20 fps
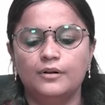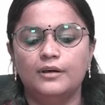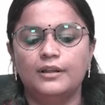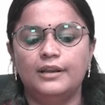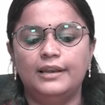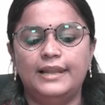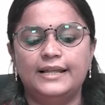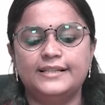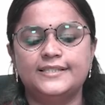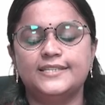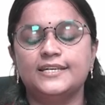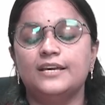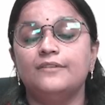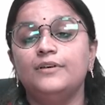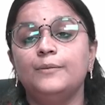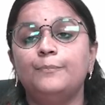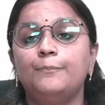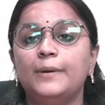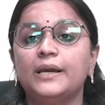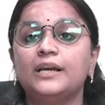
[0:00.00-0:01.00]
let's say
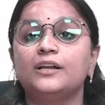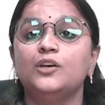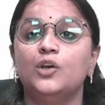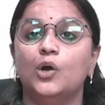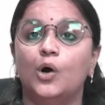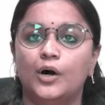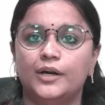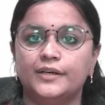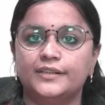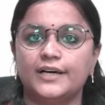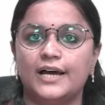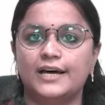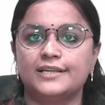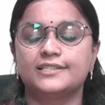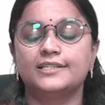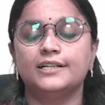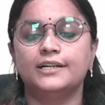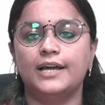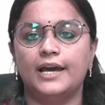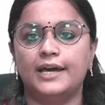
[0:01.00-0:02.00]
we pick north as
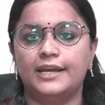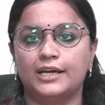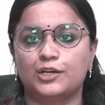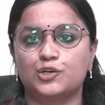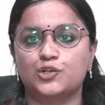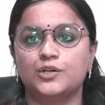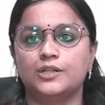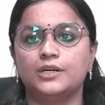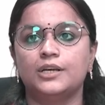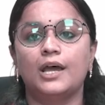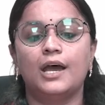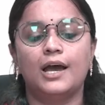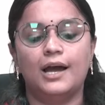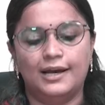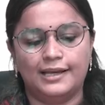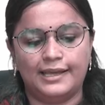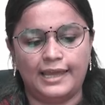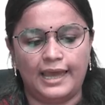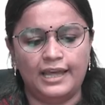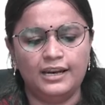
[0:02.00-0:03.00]
the direction
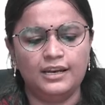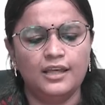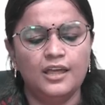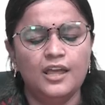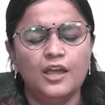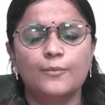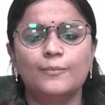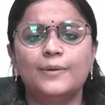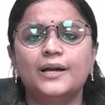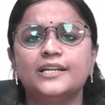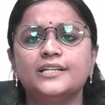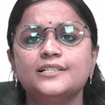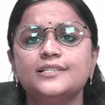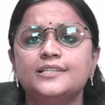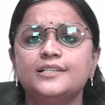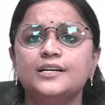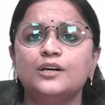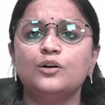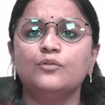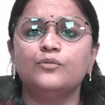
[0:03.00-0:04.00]
again, but
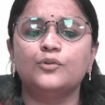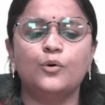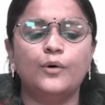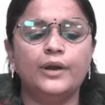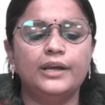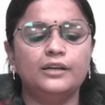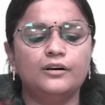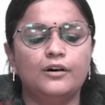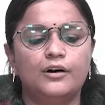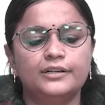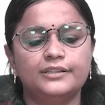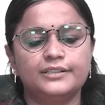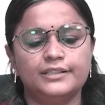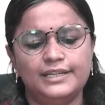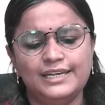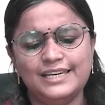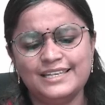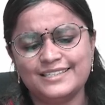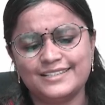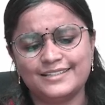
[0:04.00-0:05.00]
instead of going
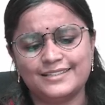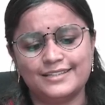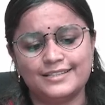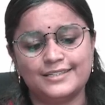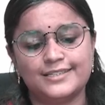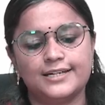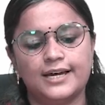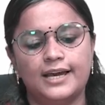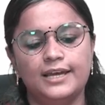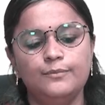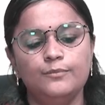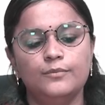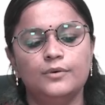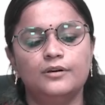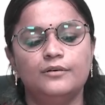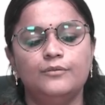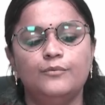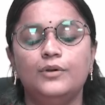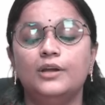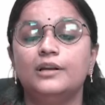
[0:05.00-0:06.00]
northeast this time,
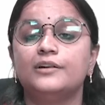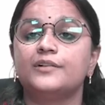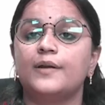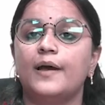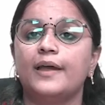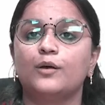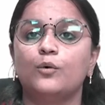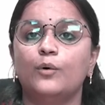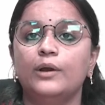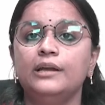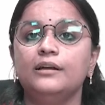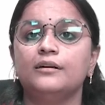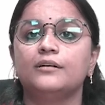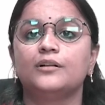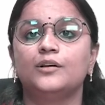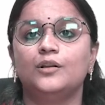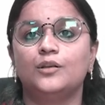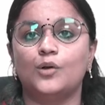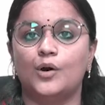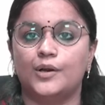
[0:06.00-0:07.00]
we'll try going
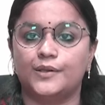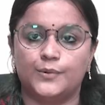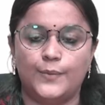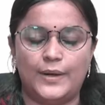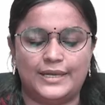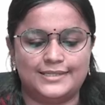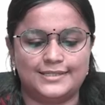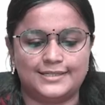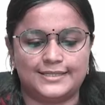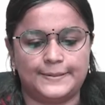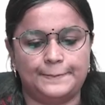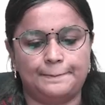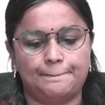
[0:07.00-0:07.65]
northwest.